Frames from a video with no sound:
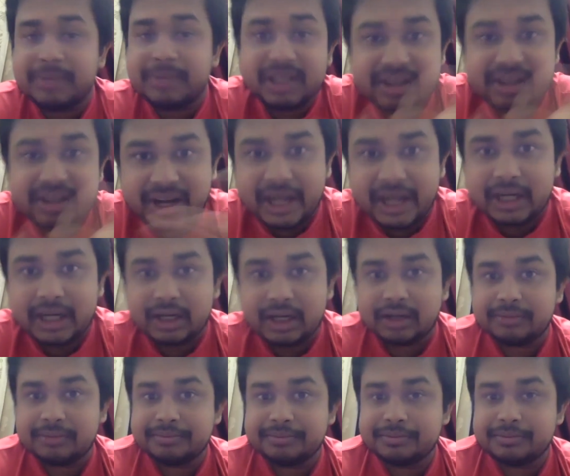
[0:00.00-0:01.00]
trained.
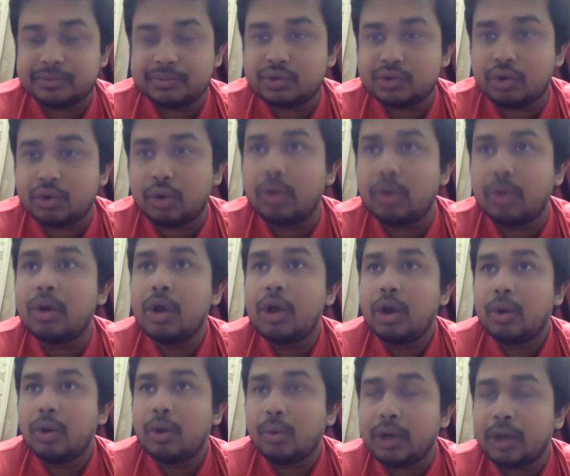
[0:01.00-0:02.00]
So
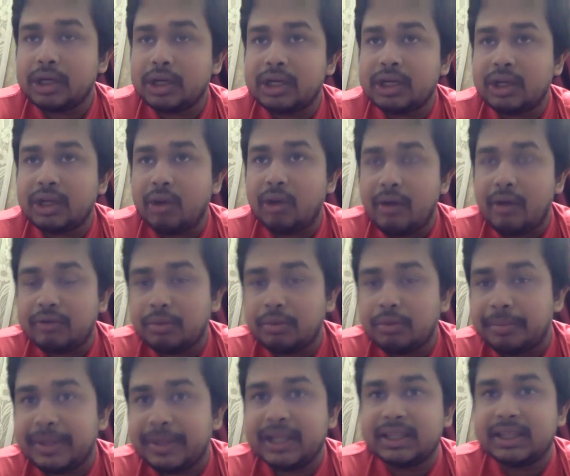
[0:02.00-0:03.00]
when you have to
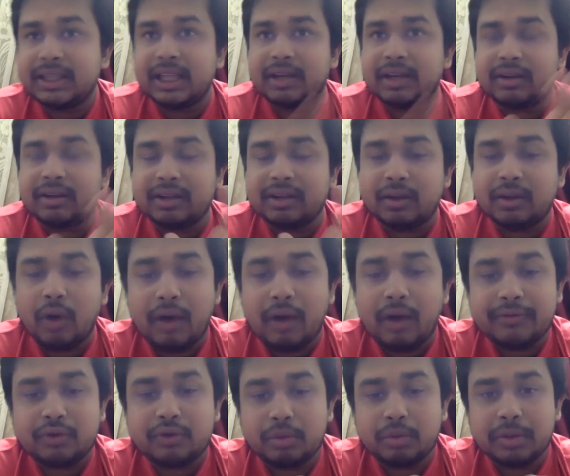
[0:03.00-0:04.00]
beat them, you
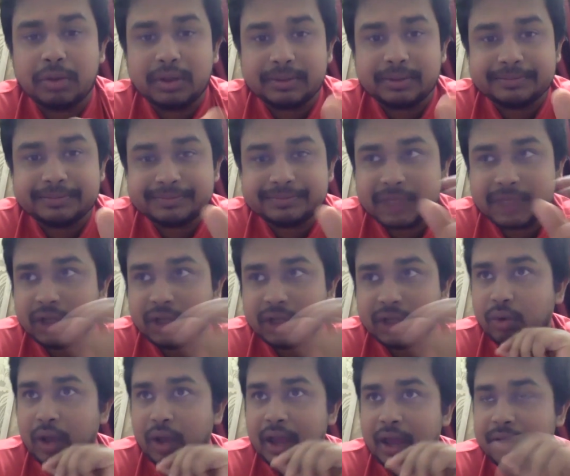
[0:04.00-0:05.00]
have to
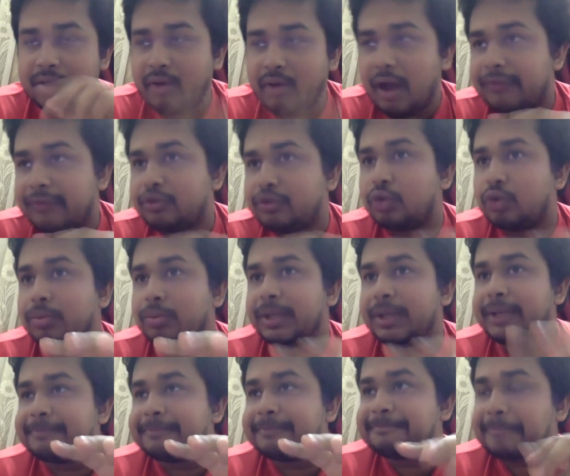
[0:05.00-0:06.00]

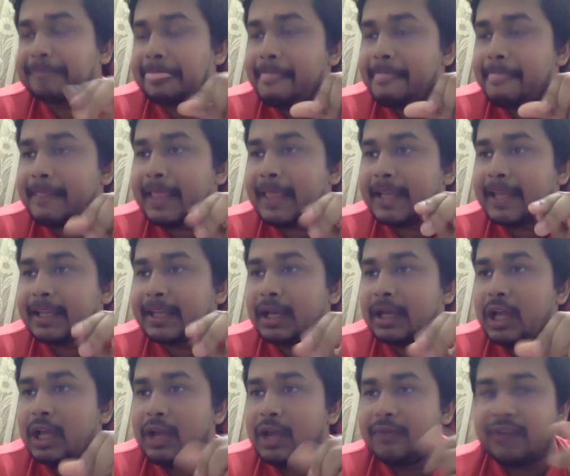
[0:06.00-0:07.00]
be like
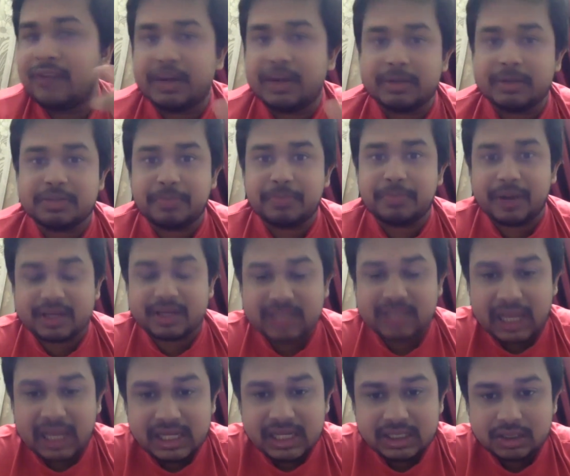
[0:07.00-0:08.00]
very much
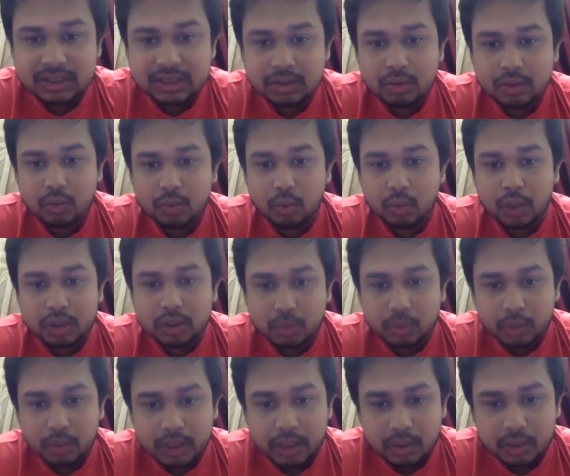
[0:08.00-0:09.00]
precise what
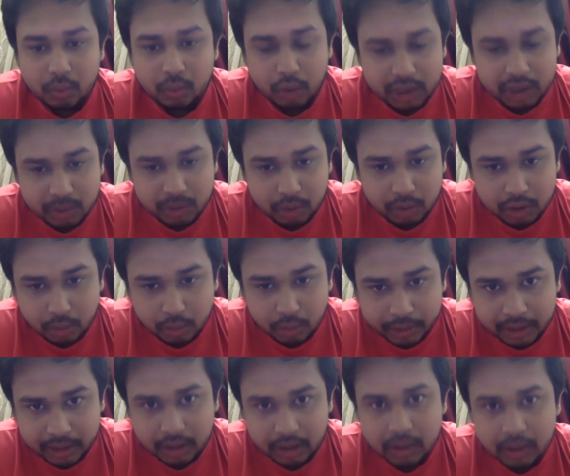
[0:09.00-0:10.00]
you are
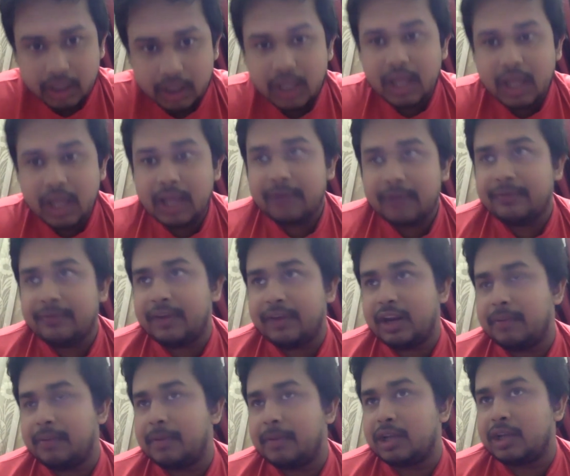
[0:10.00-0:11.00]
doing,
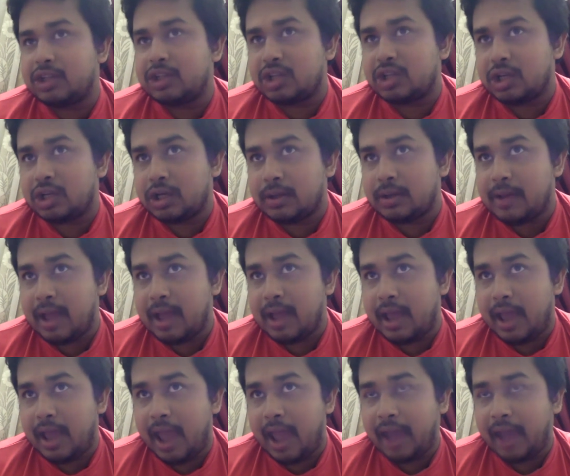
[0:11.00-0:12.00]
very much
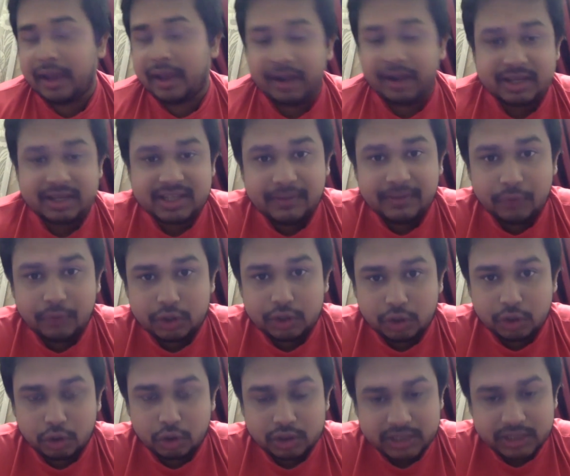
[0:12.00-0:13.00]
aggressive with
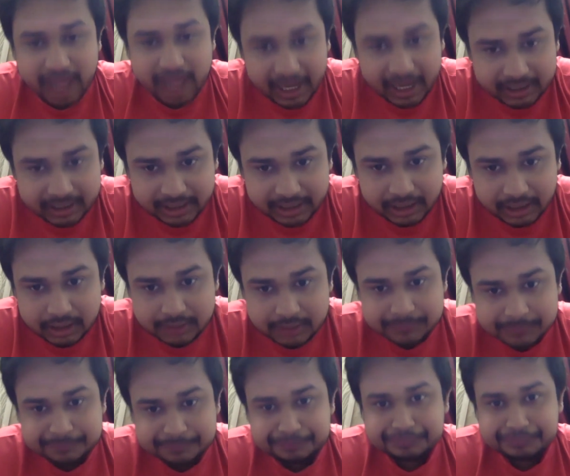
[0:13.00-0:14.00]
your tactic,
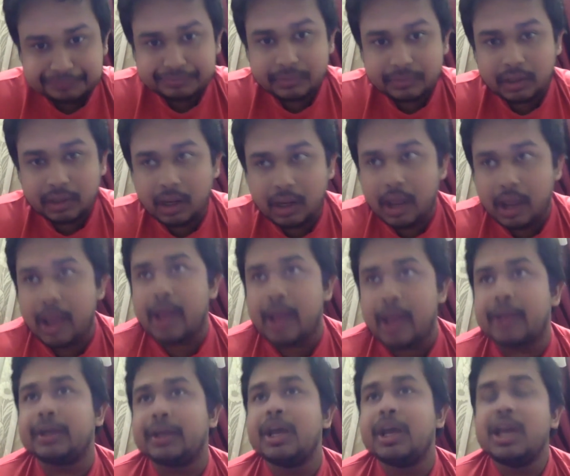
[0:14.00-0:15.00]

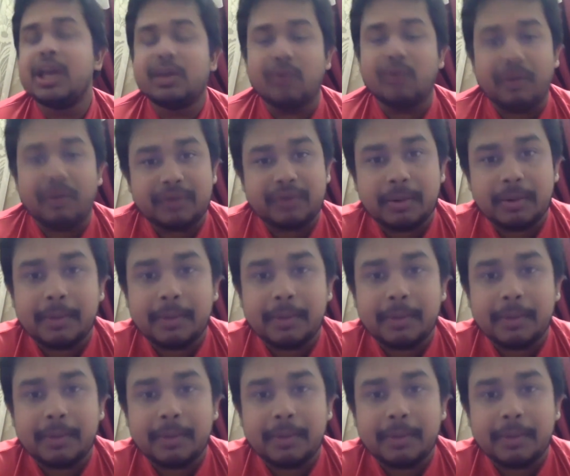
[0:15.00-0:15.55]
and you have to be